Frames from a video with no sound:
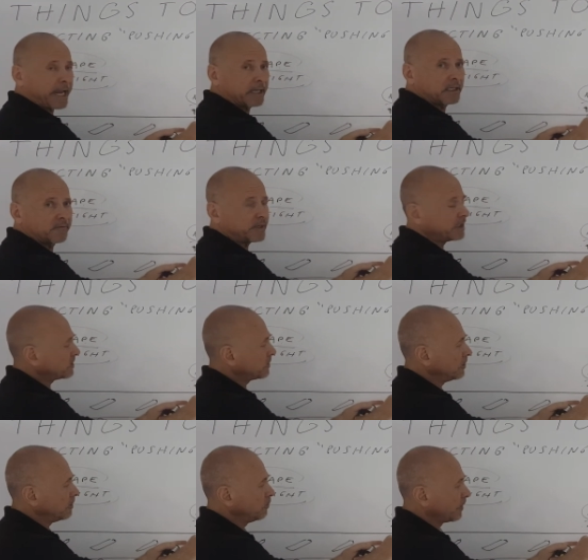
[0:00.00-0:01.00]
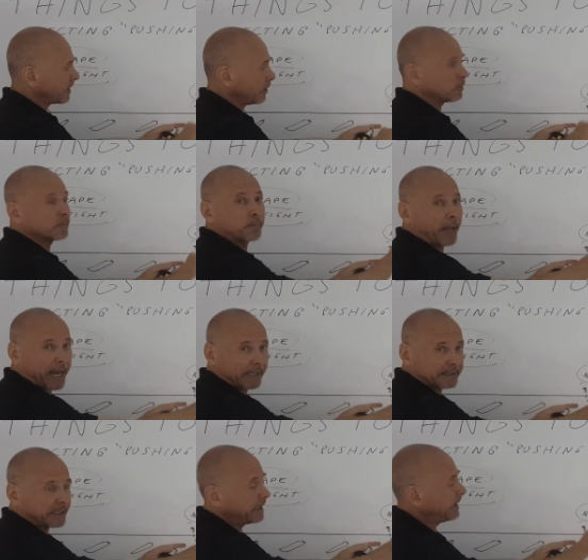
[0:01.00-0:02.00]
end of each tube without
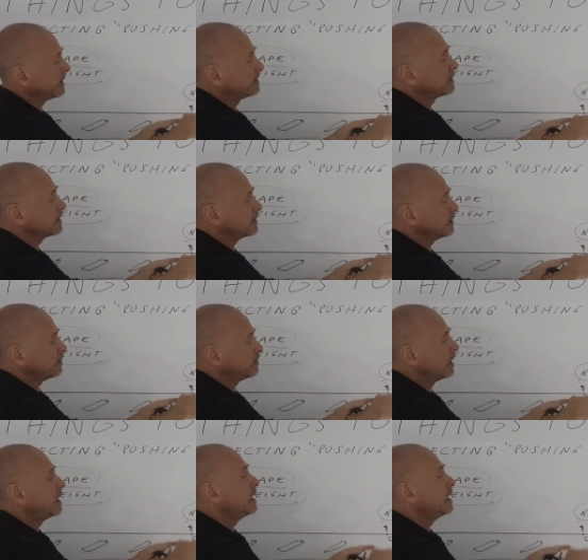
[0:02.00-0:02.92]
passing the end of the tube,